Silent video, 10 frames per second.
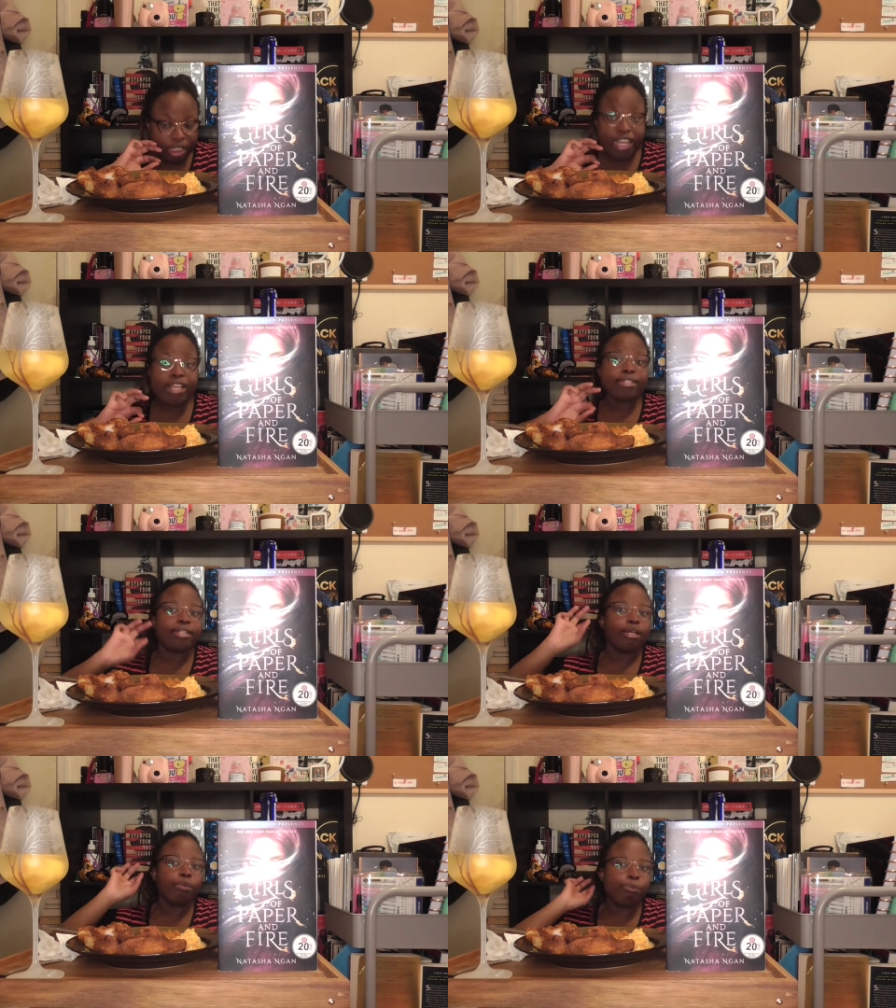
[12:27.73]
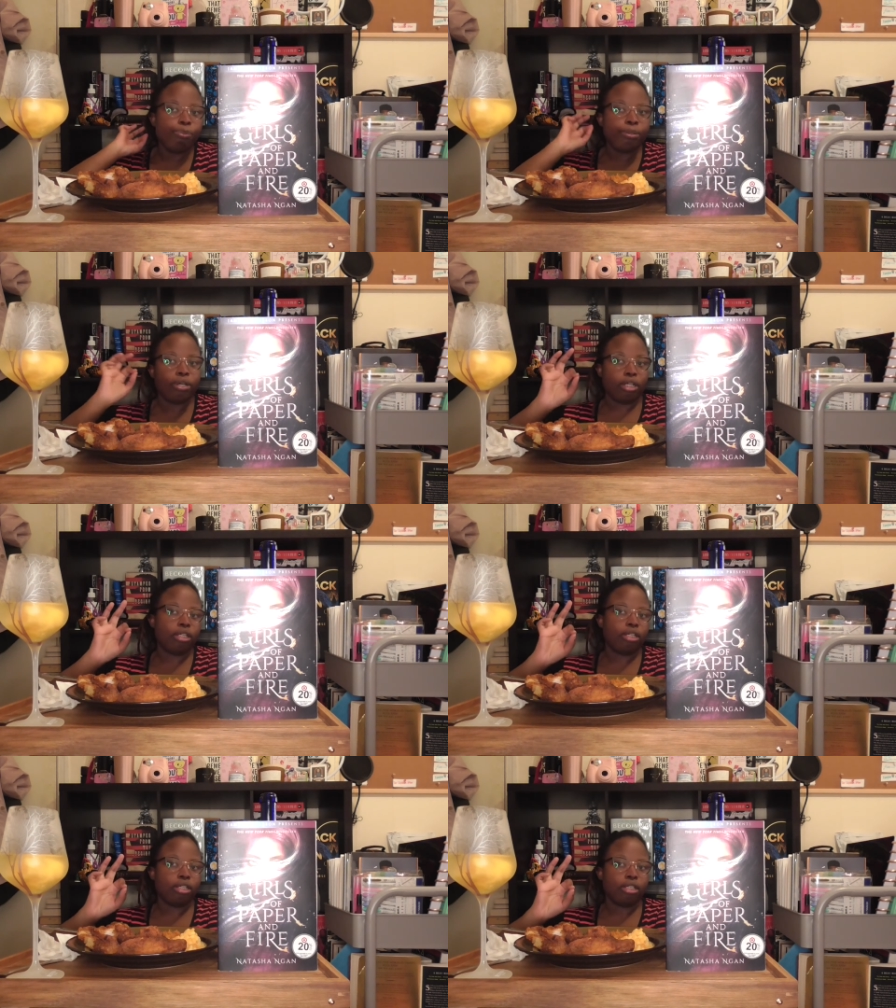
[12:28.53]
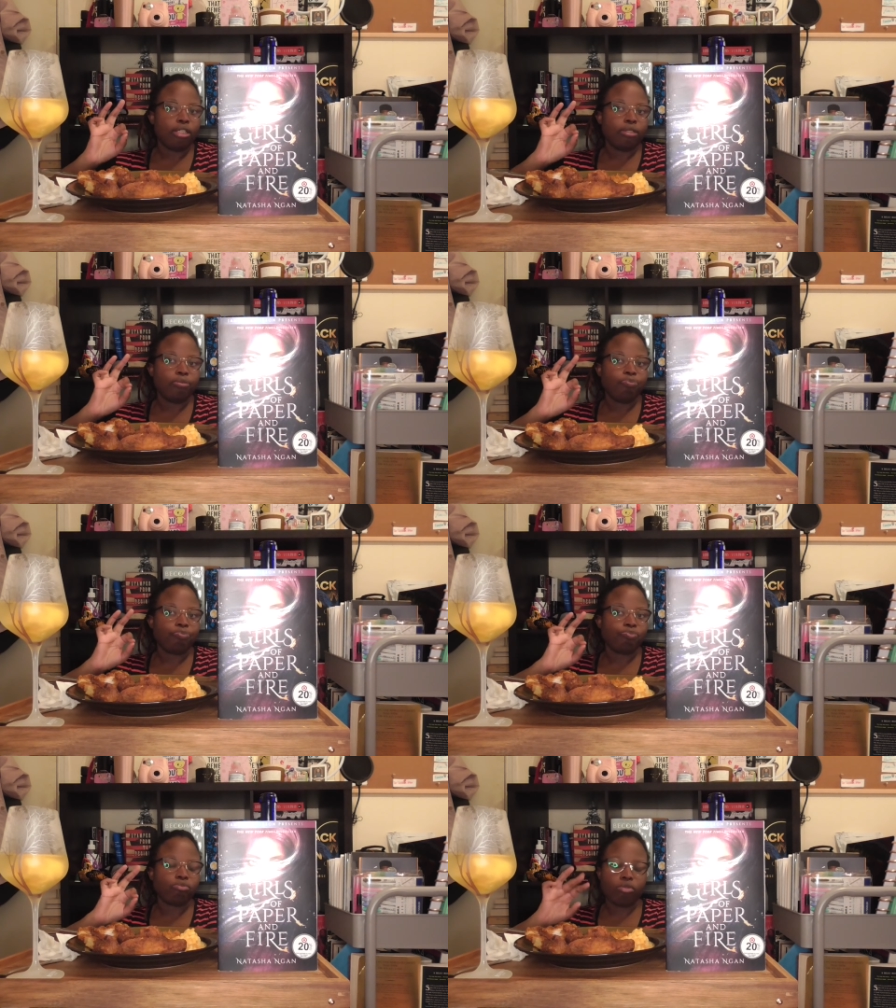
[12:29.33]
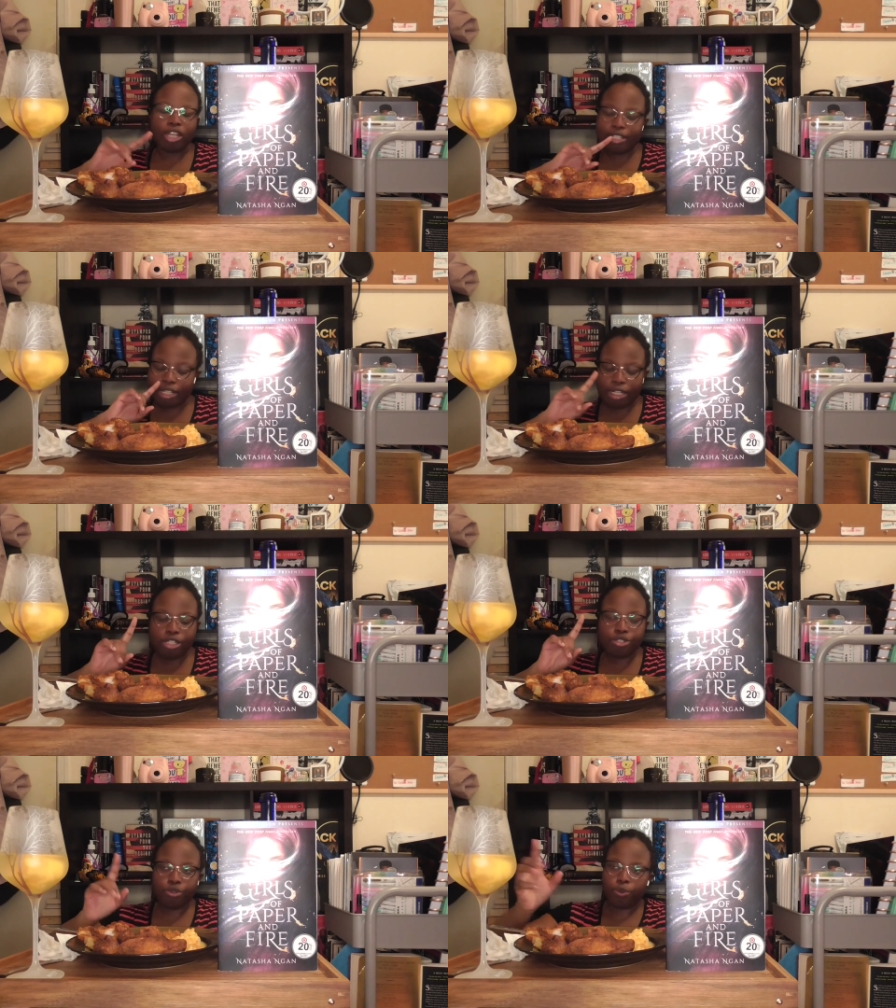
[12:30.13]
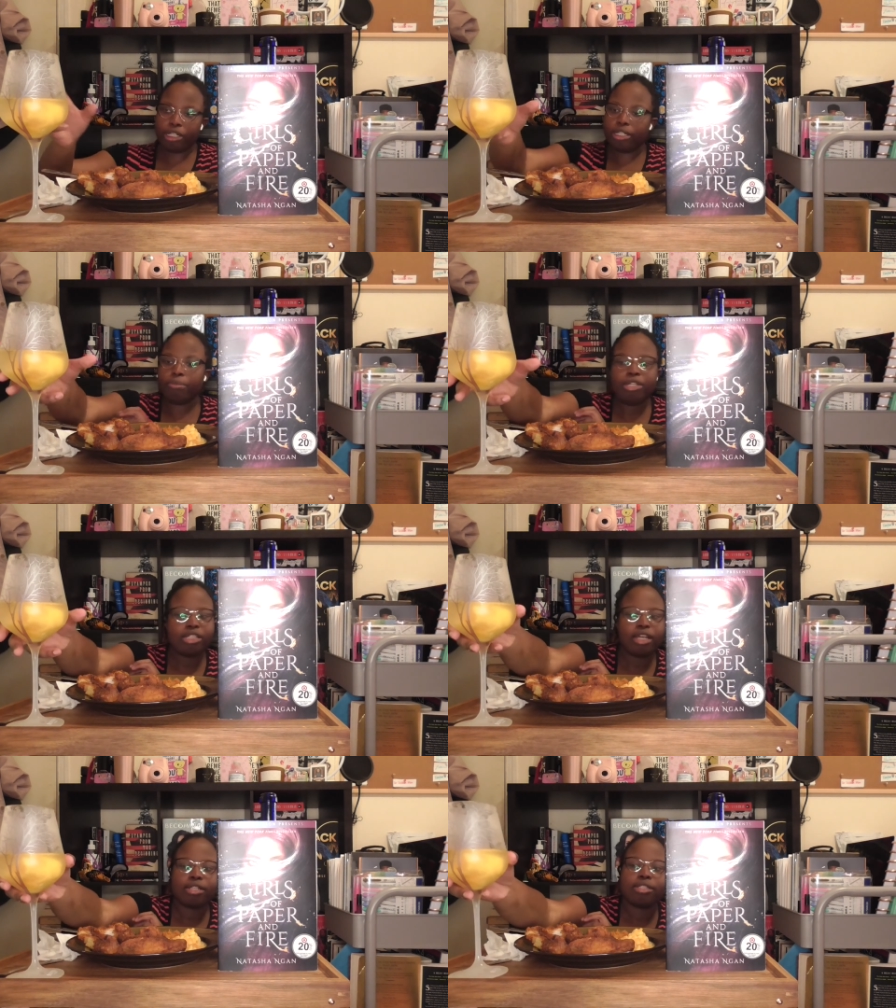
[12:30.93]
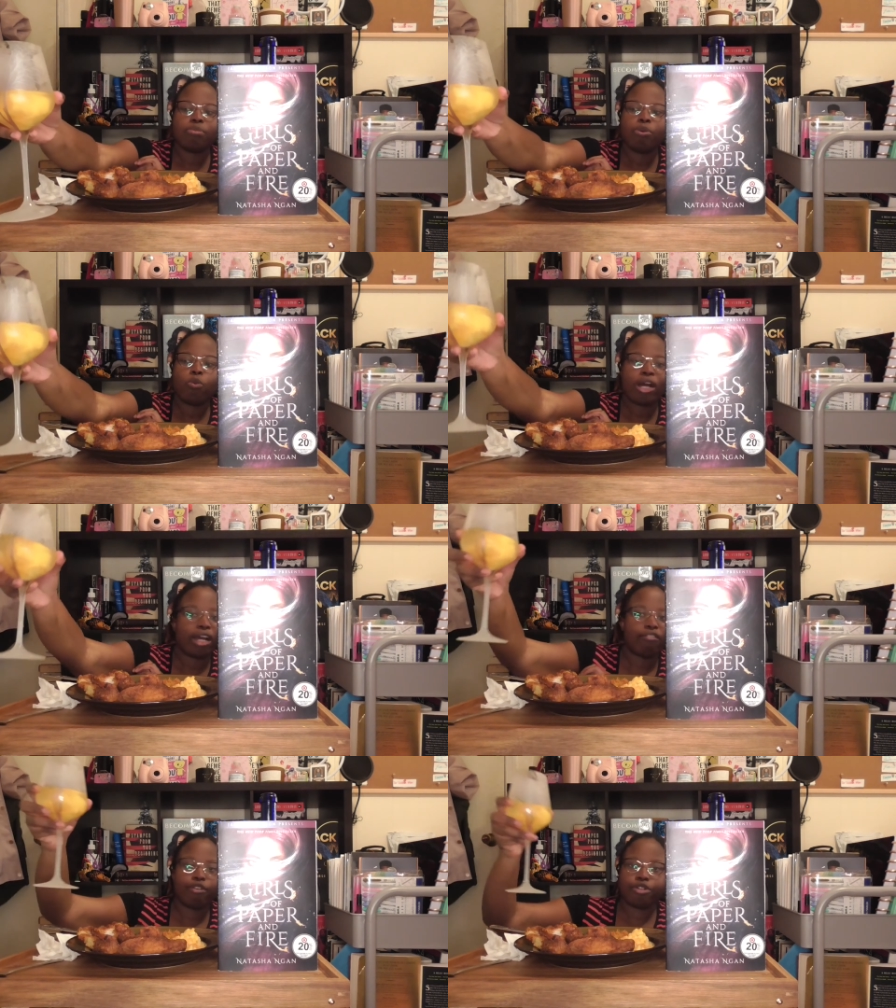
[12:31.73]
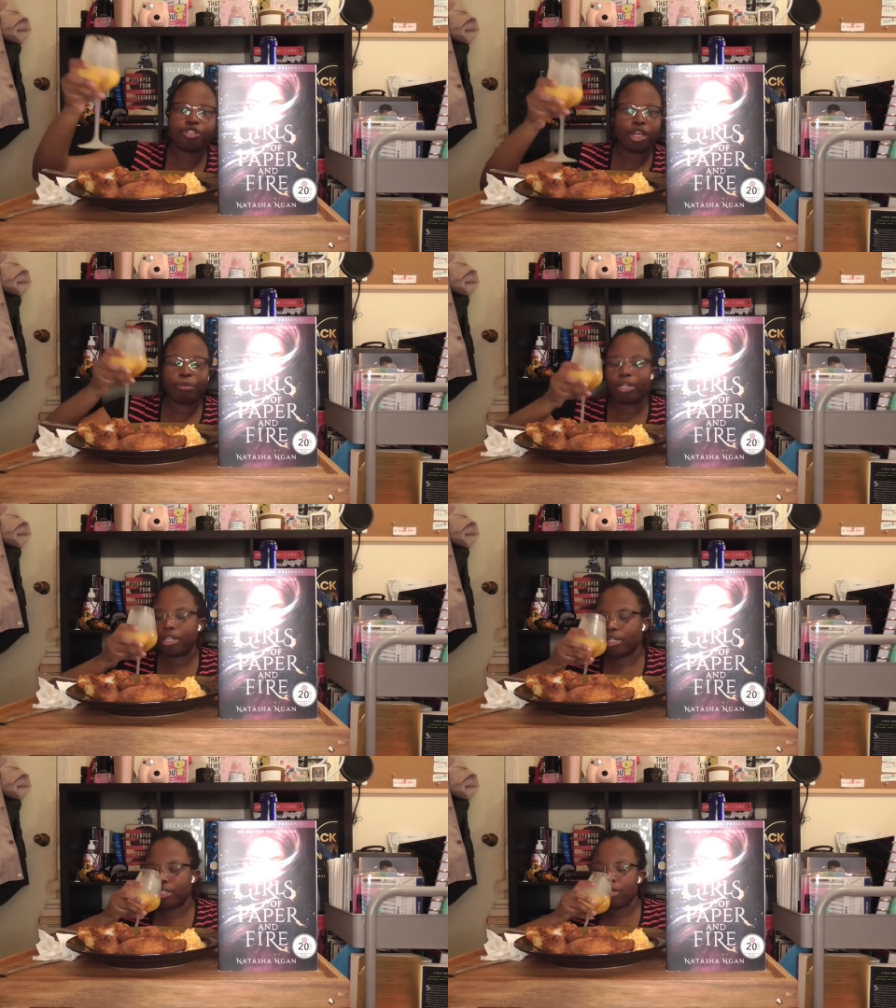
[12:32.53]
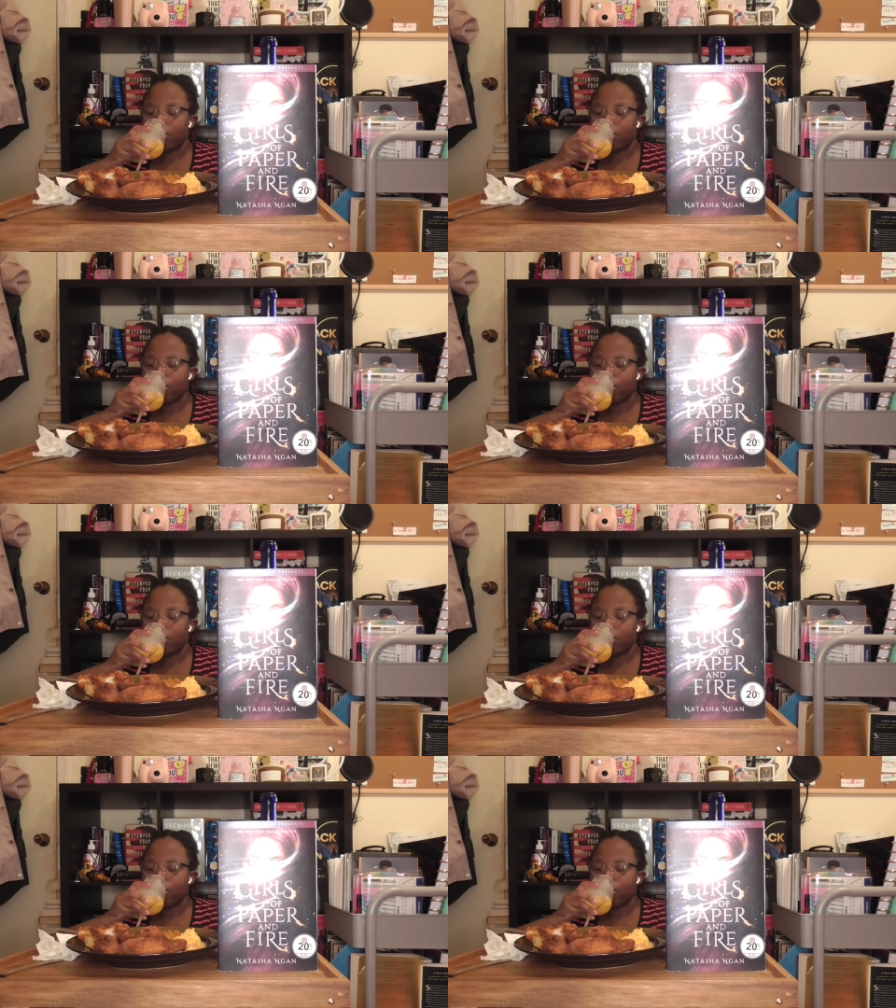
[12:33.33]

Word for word: This book, let's get into it. Let me take a sip of wine first, child, because